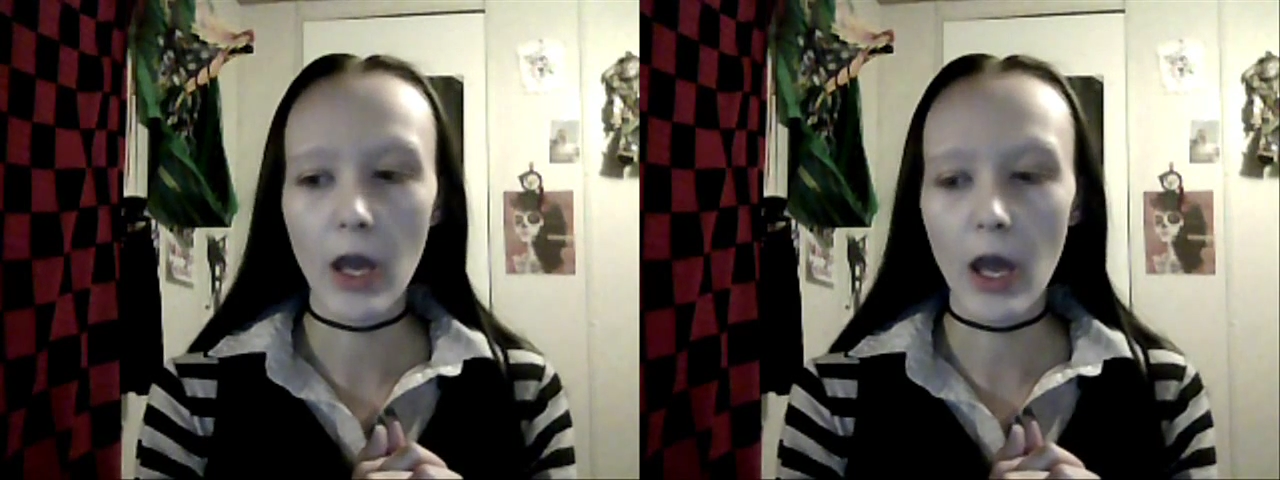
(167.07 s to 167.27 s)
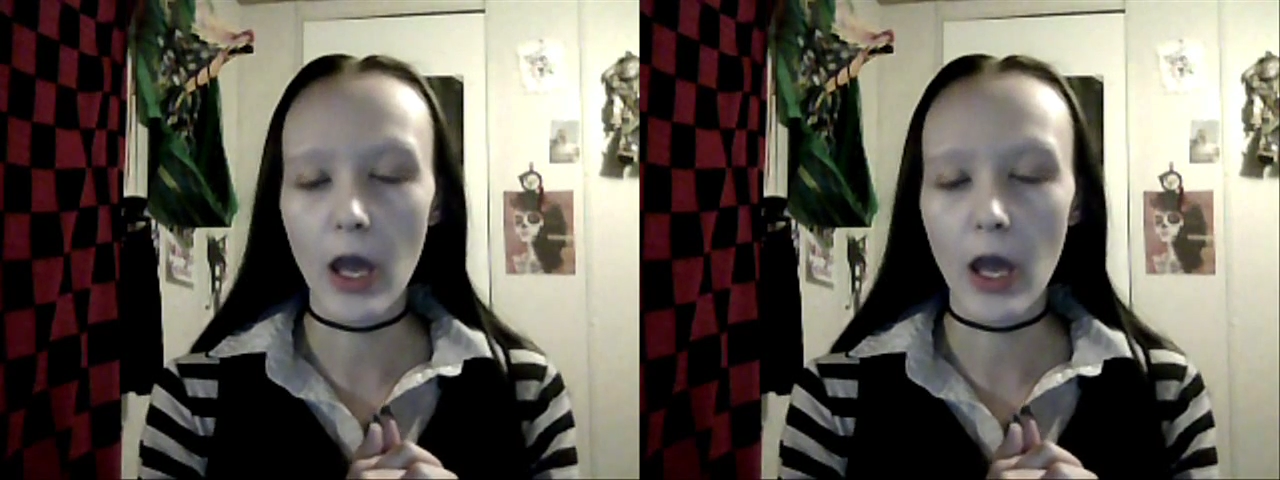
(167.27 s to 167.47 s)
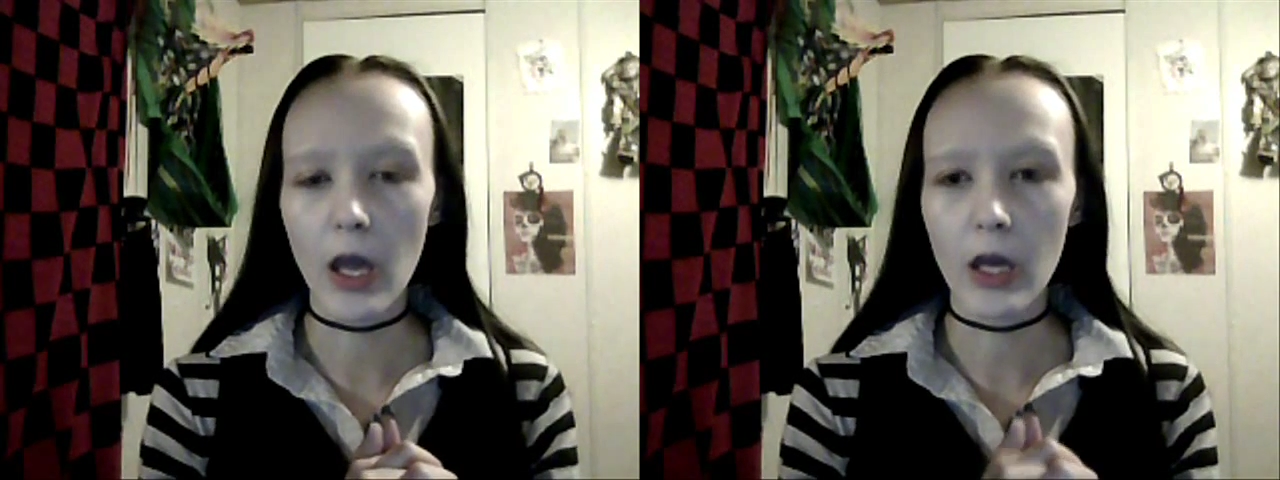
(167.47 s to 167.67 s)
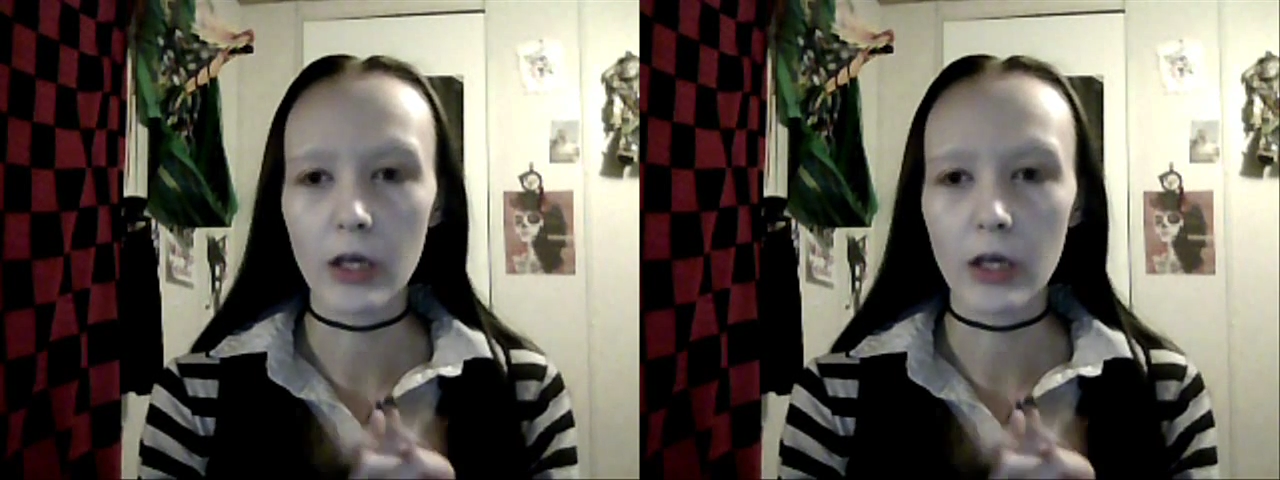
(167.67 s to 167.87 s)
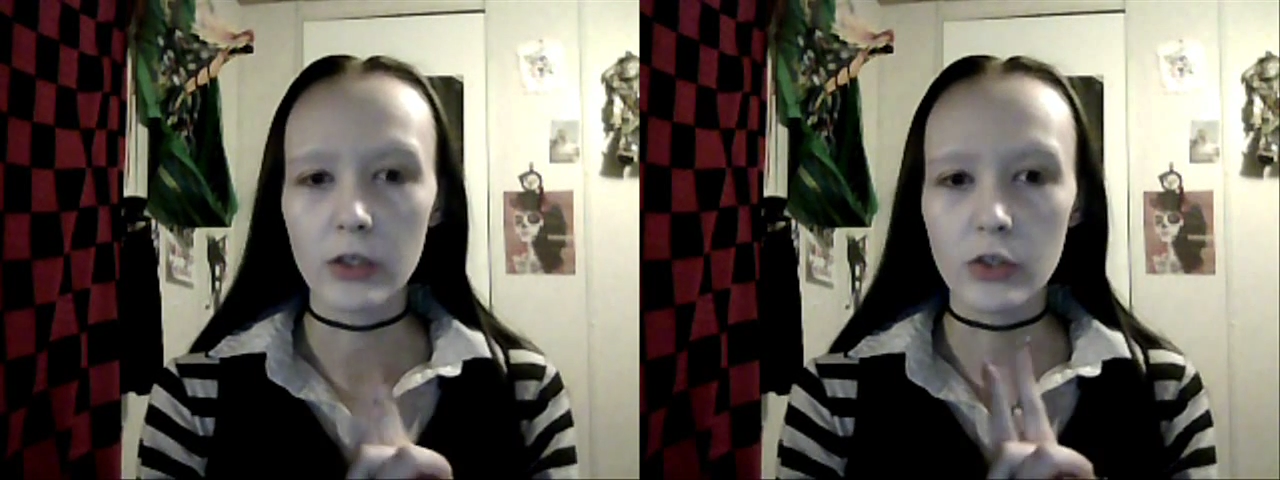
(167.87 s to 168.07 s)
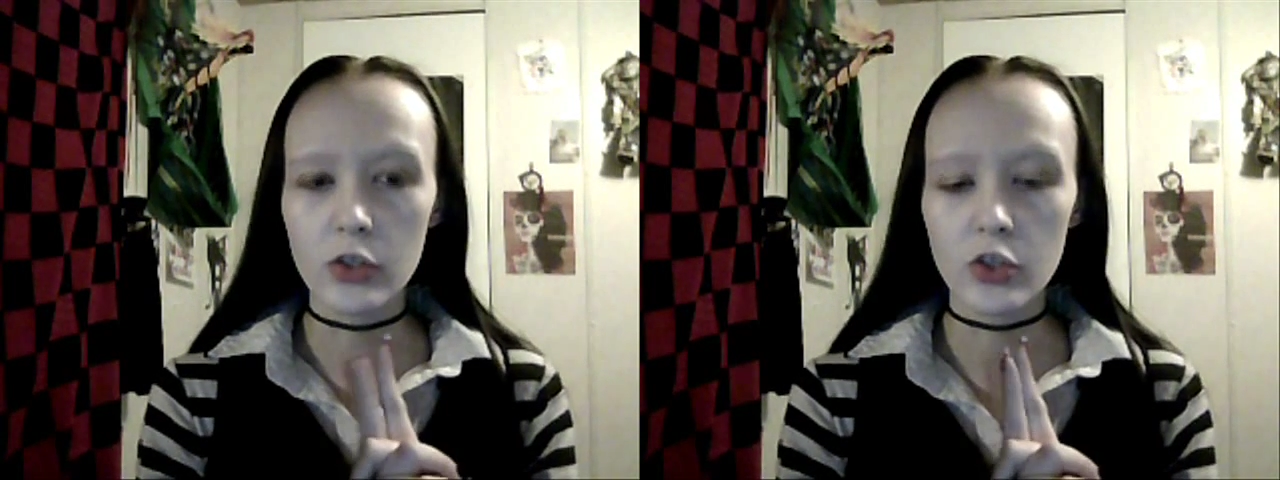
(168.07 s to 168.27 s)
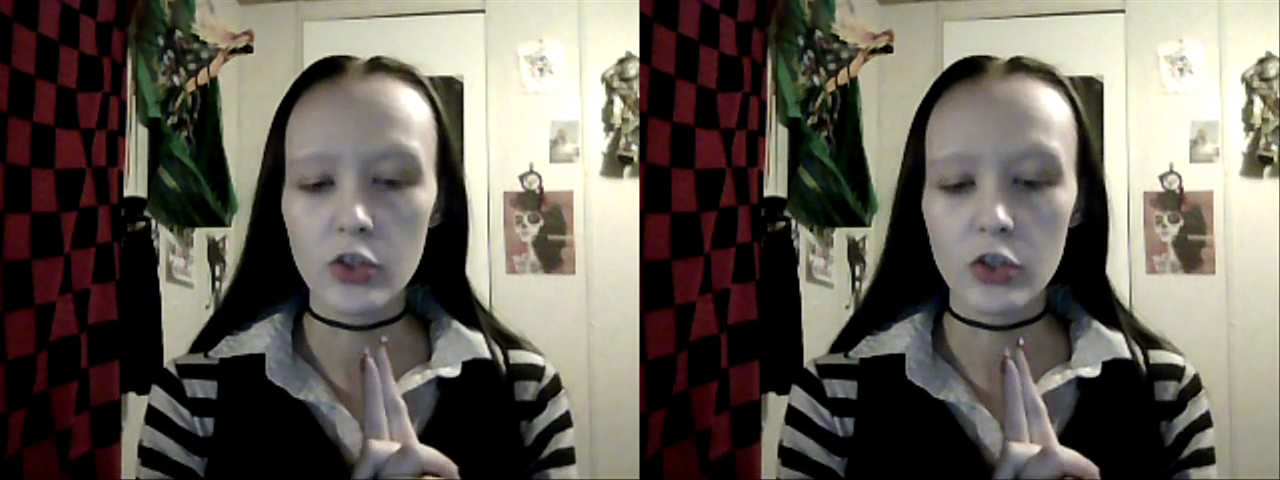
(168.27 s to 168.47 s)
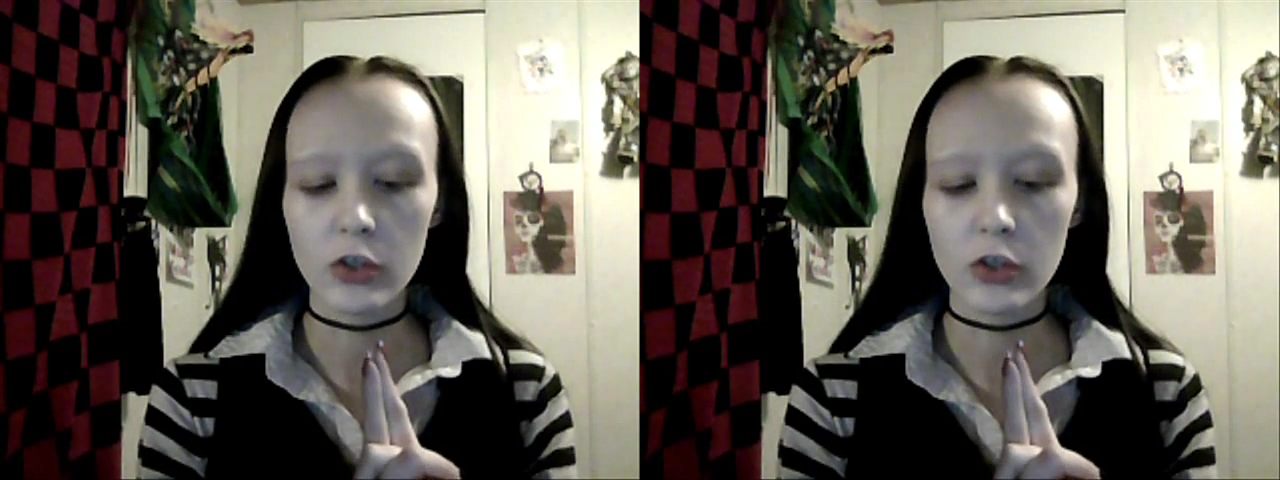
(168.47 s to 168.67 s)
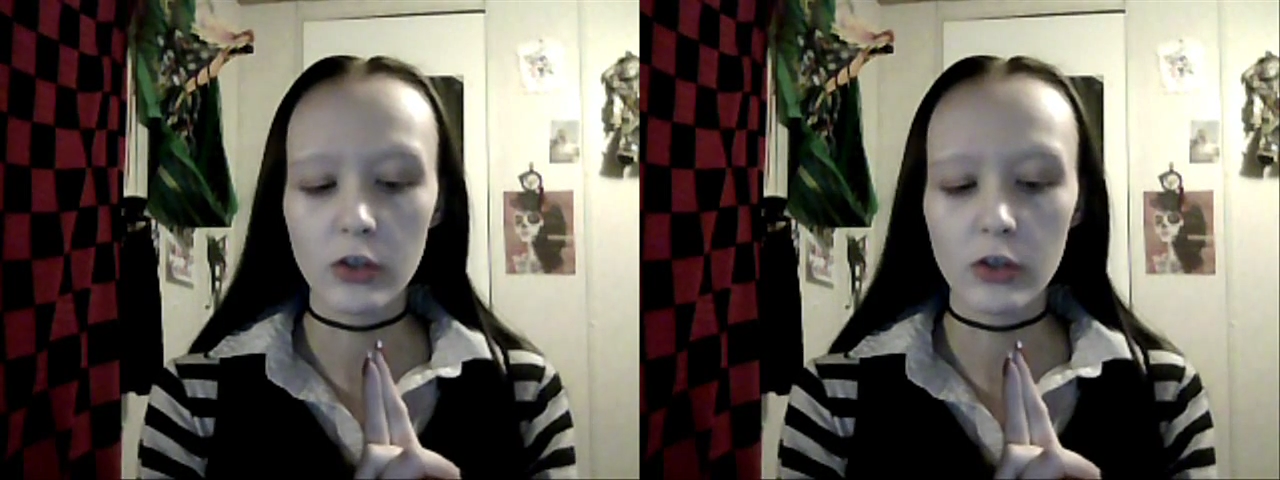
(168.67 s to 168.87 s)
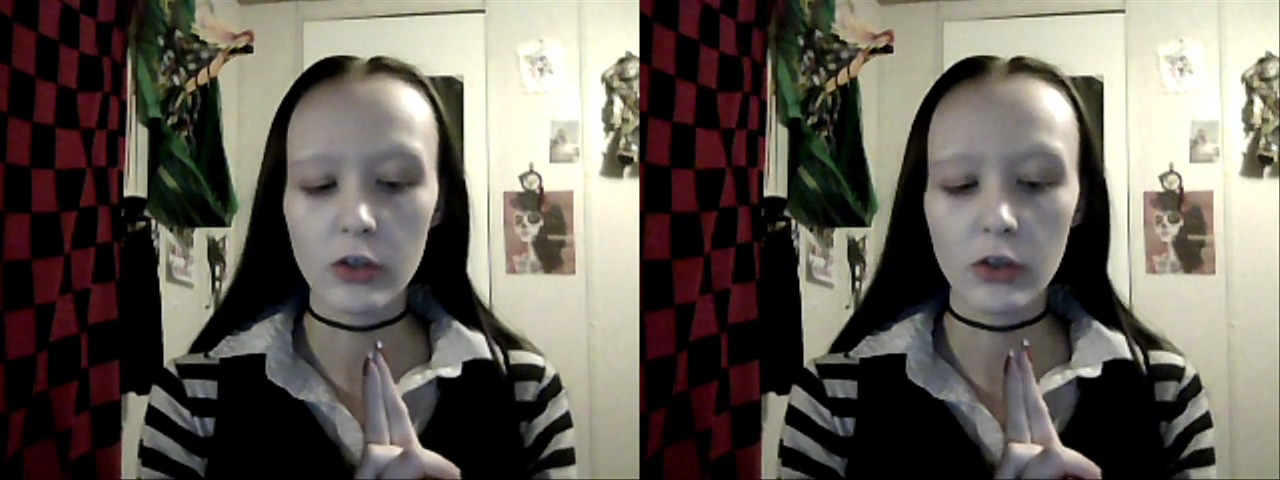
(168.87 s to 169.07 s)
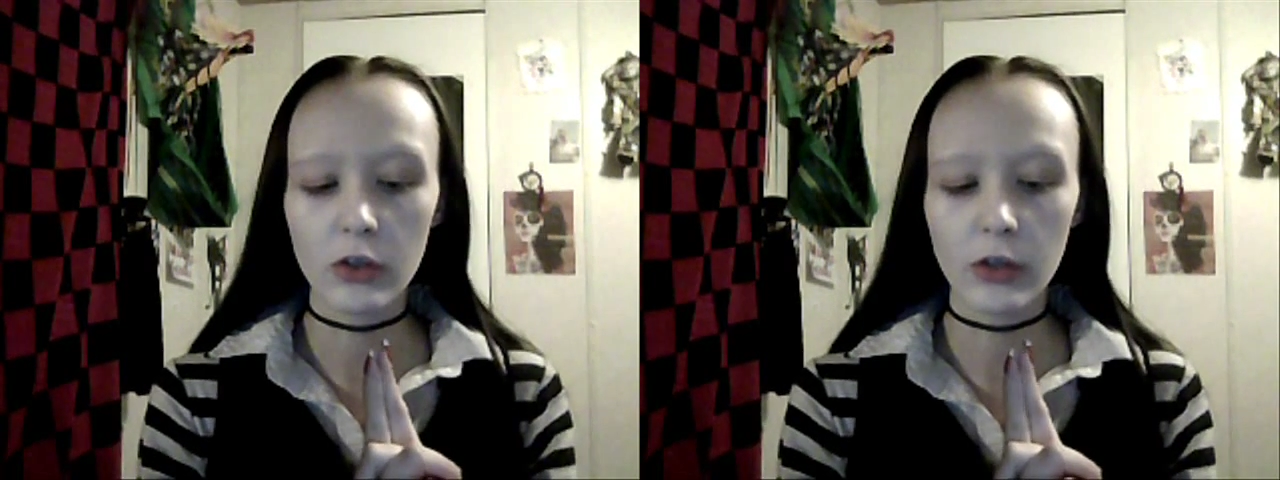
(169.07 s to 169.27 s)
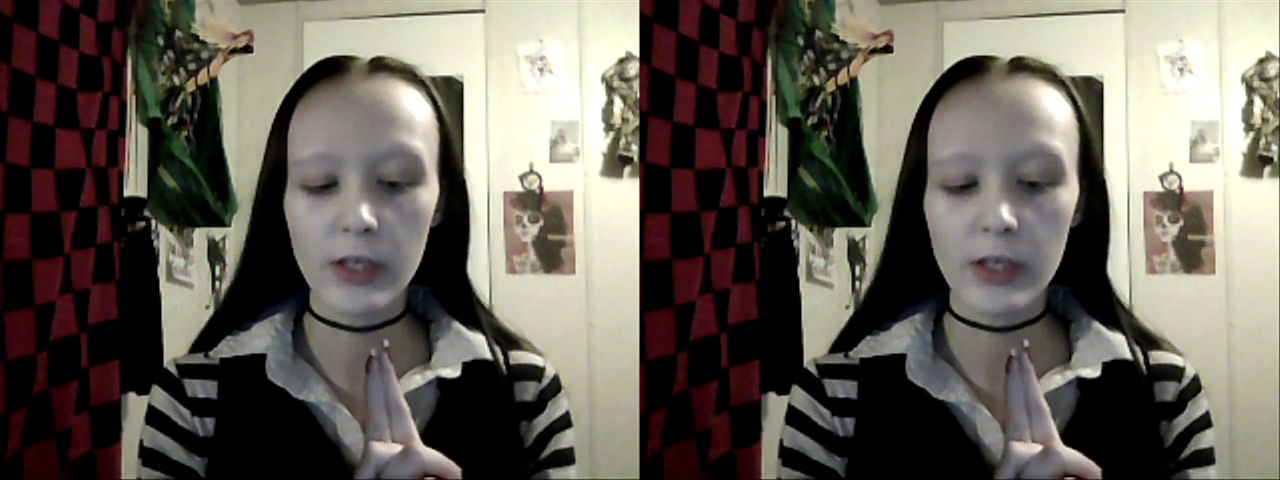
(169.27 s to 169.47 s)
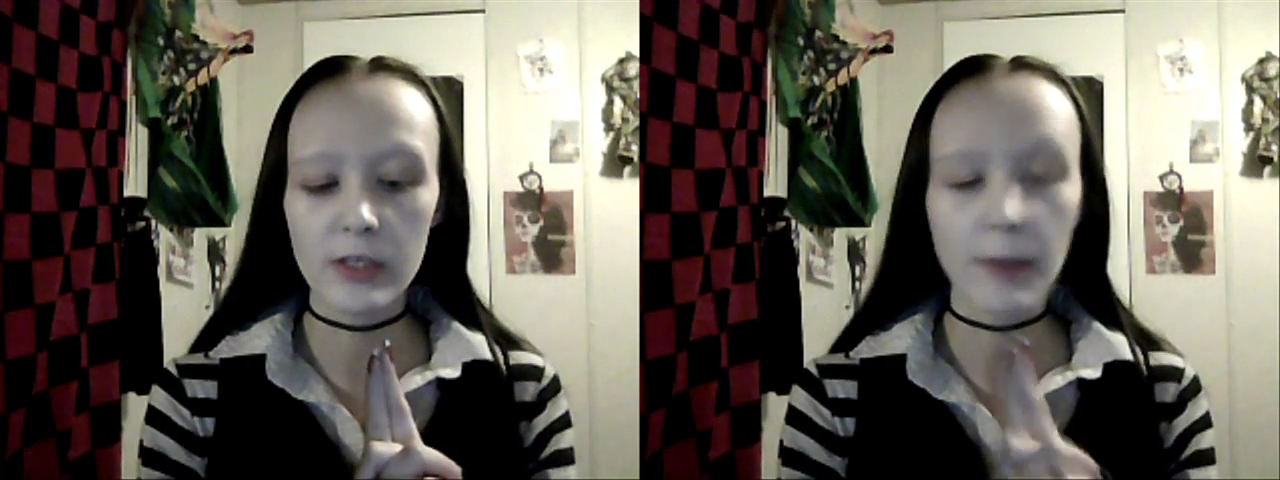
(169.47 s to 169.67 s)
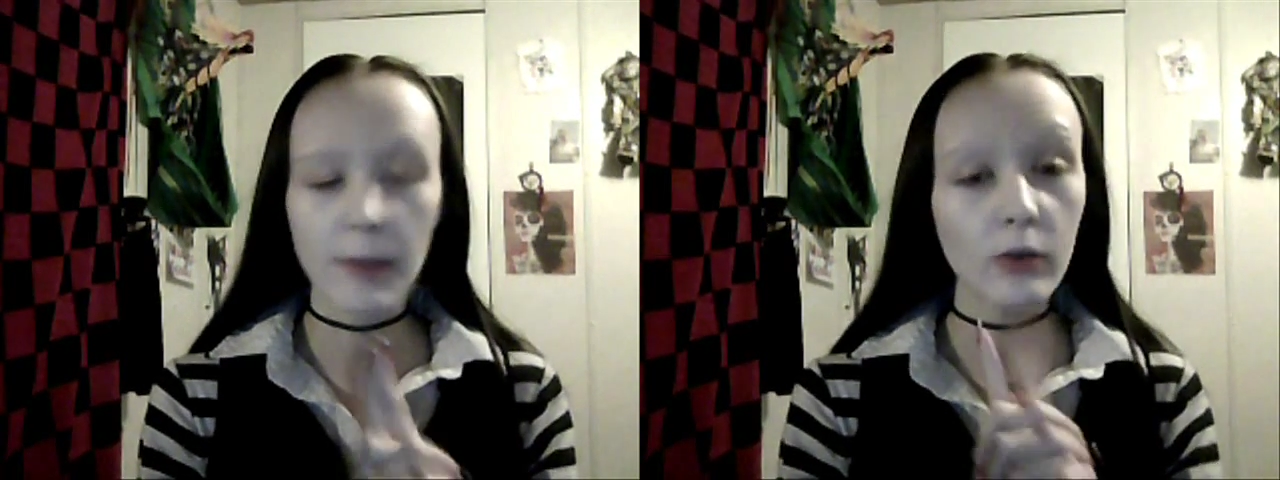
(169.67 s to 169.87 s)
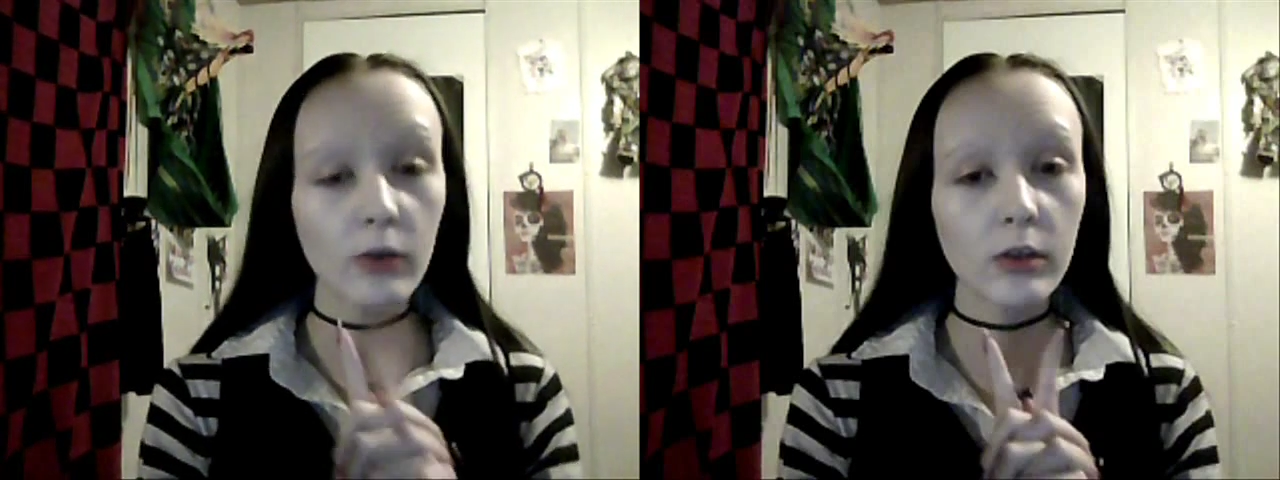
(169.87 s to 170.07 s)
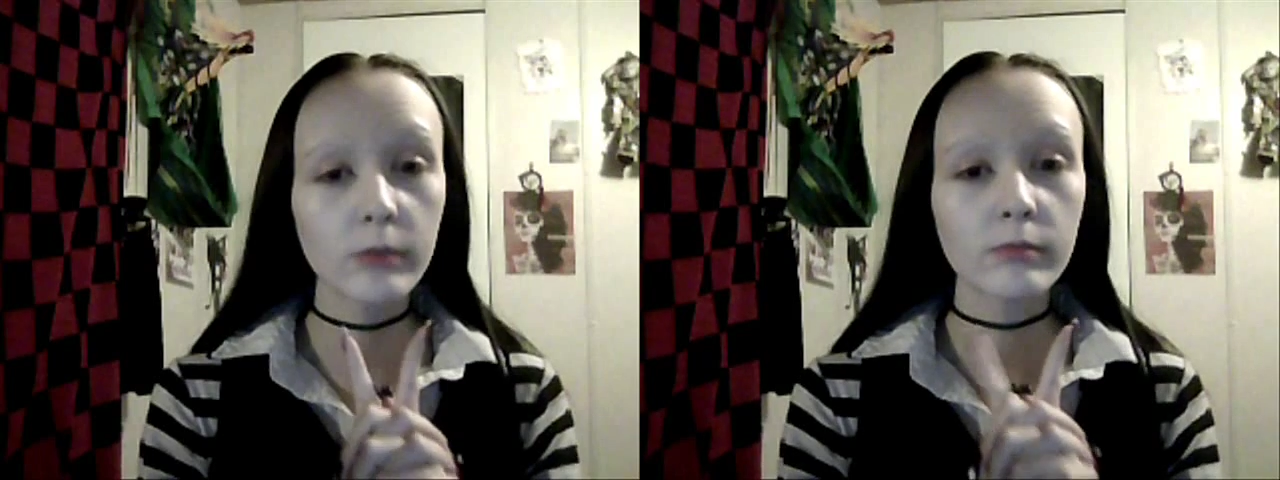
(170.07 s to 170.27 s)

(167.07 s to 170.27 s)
And let's powder